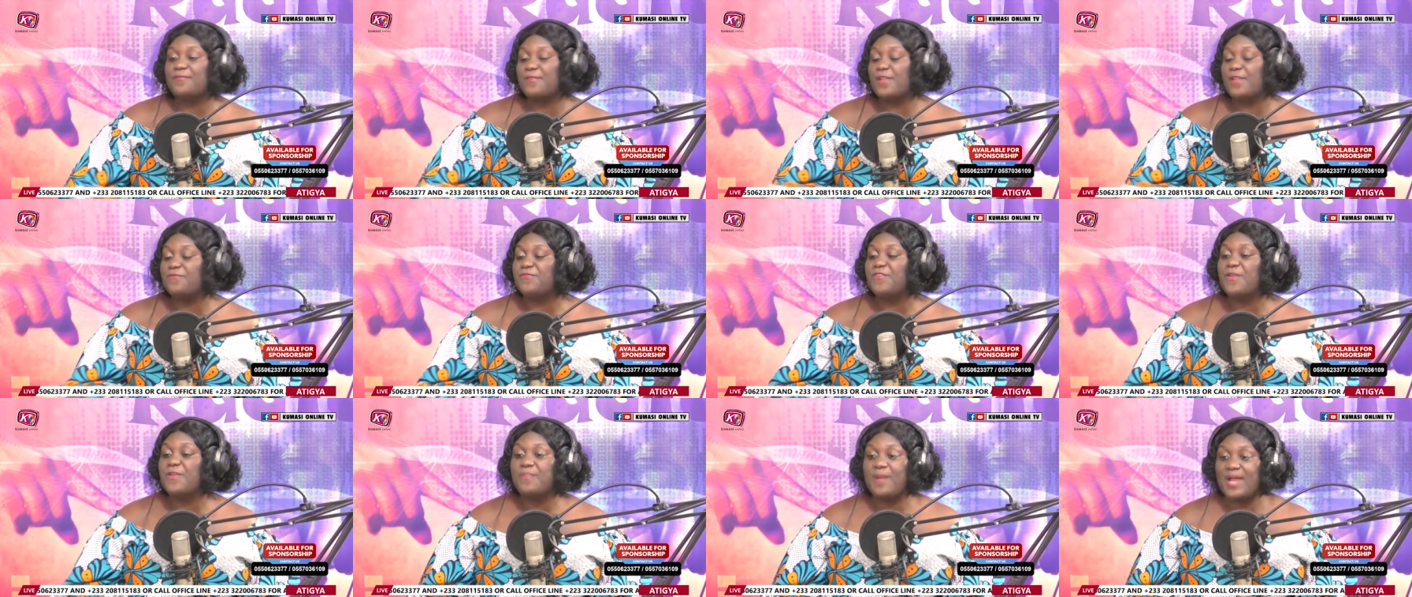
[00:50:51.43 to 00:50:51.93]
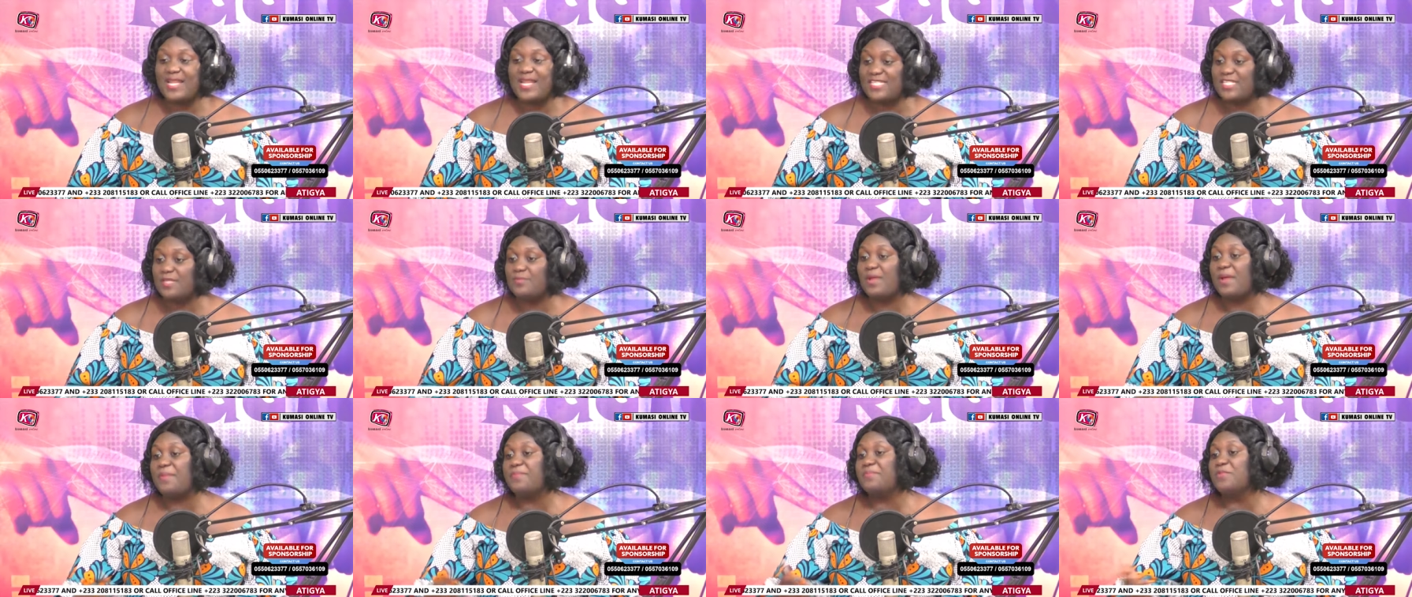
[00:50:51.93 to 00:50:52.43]
free party
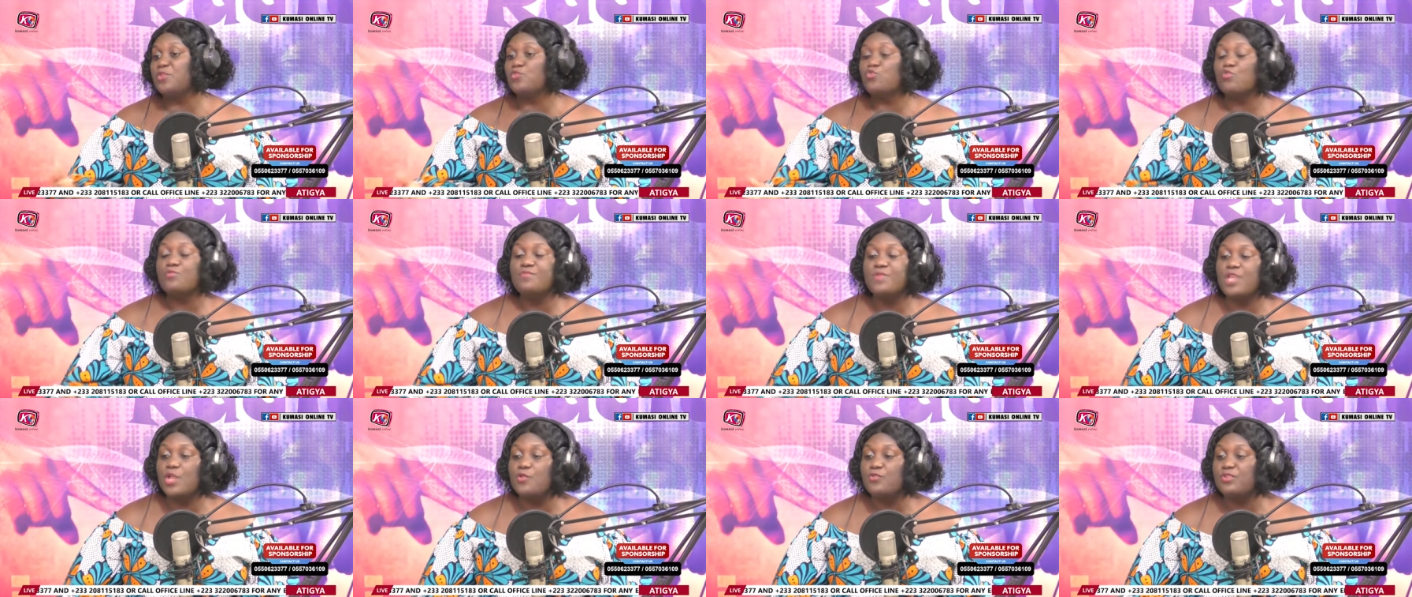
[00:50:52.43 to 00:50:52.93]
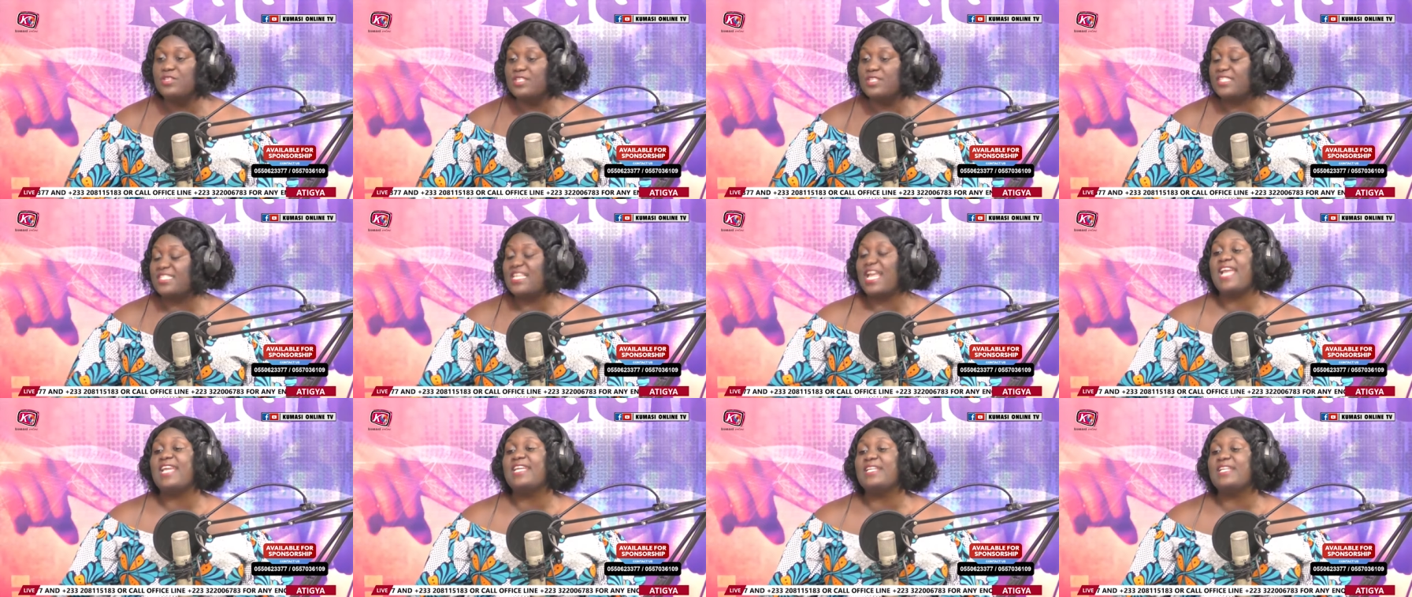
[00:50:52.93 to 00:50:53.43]
ma minu mi enu
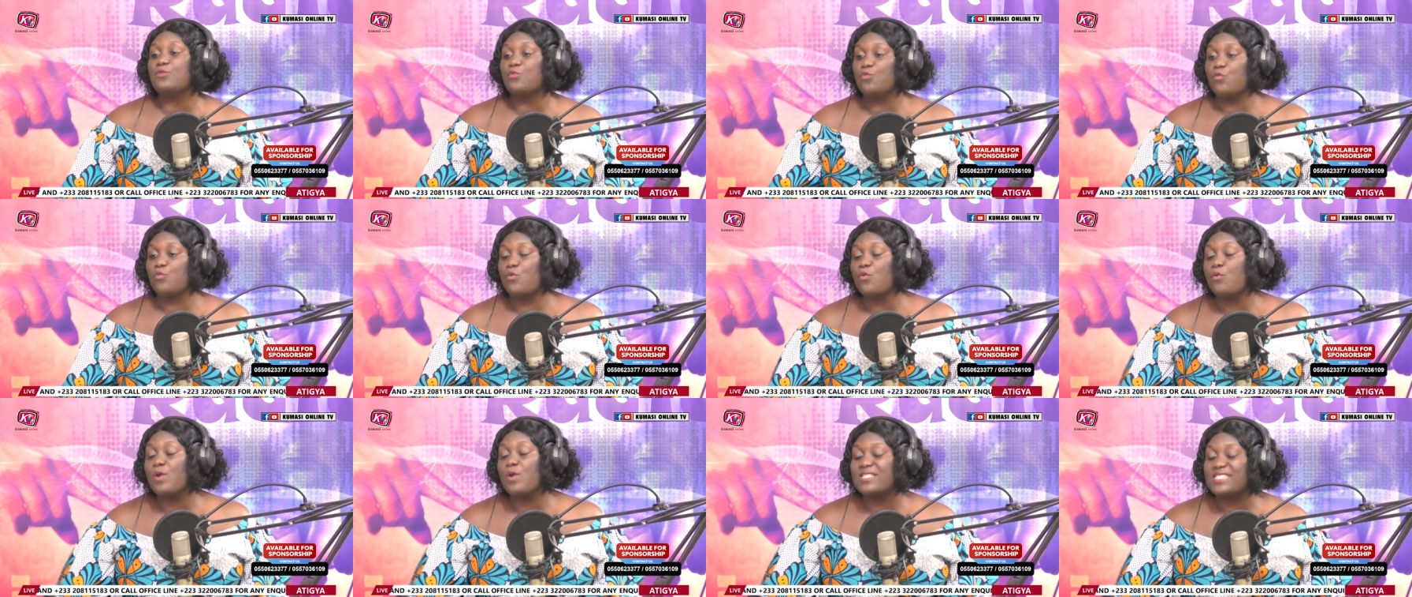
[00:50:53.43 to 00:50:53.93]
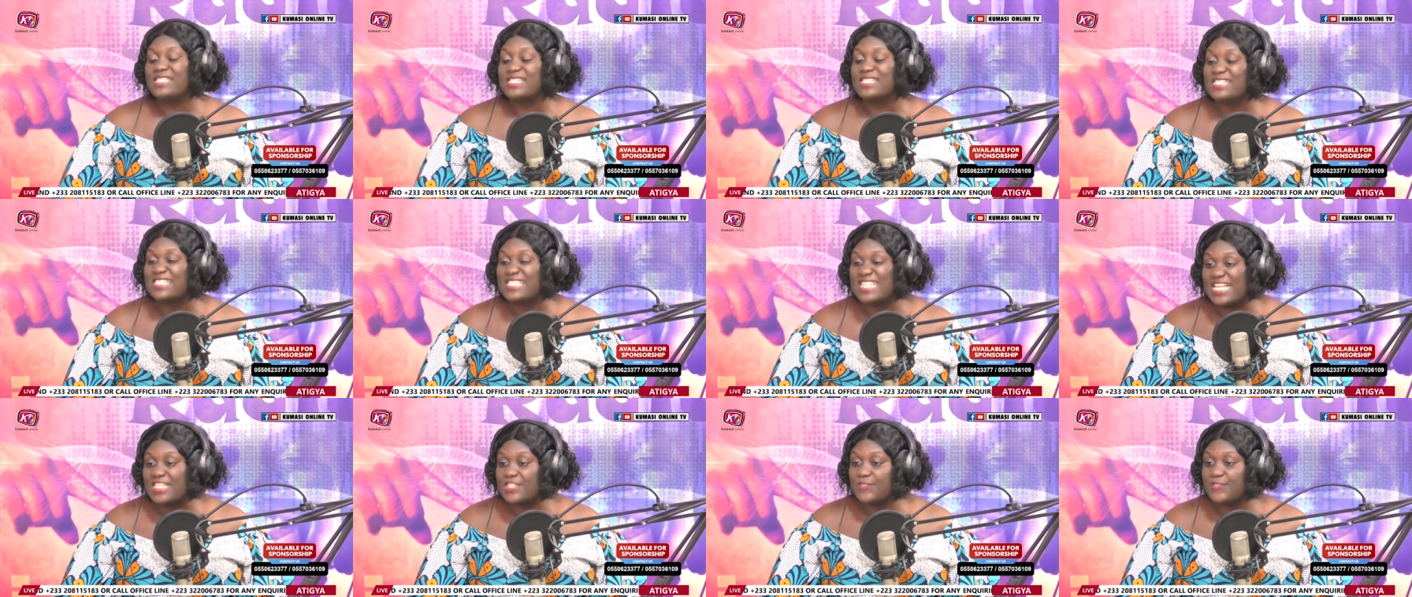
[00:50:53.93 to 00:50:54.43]
say what is
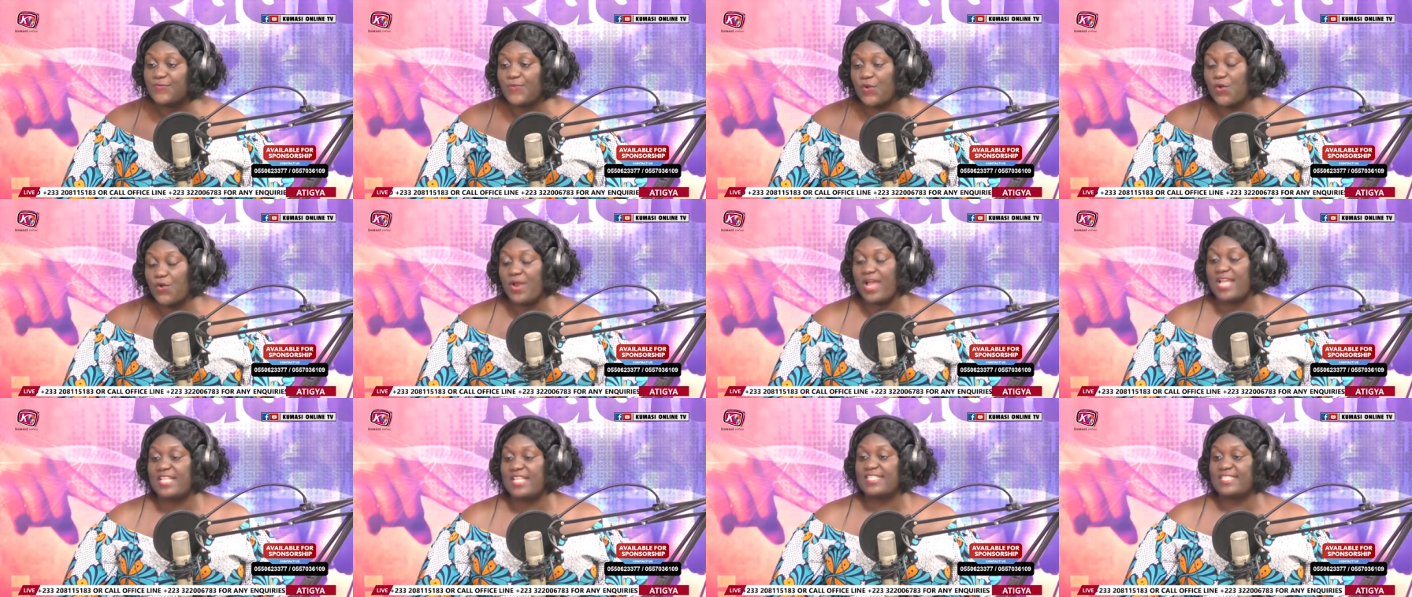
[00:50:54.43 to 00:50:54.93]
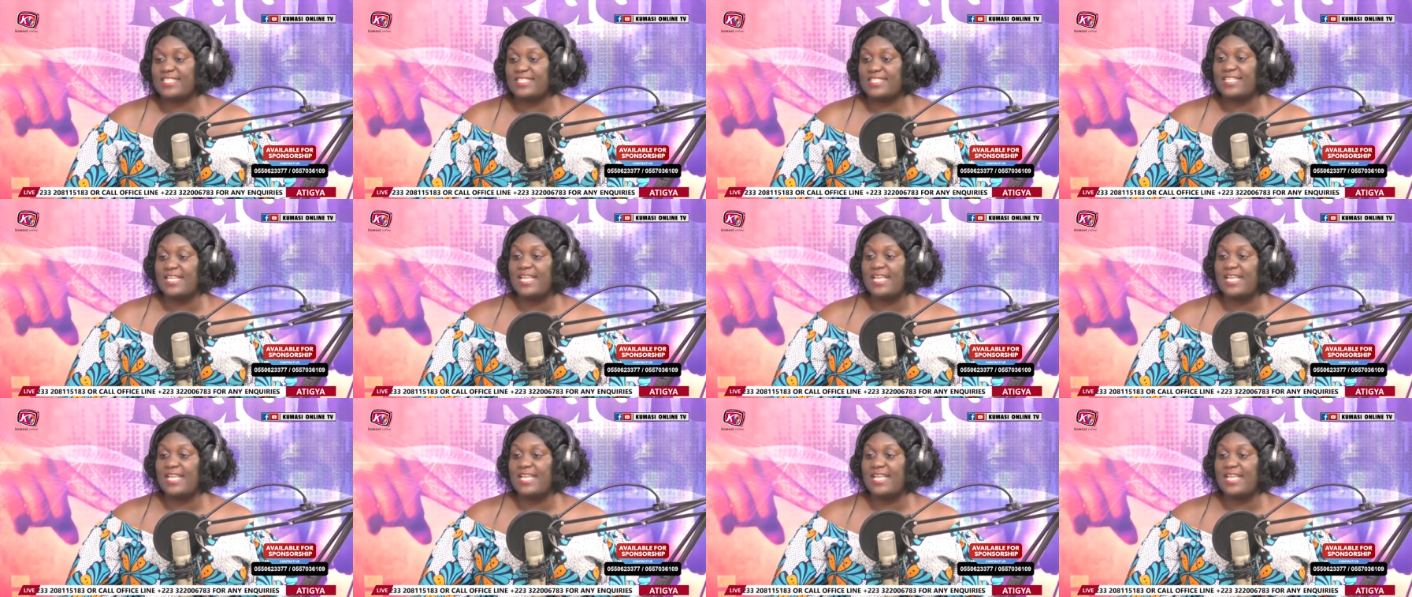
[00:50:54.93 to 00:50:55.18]
next for us.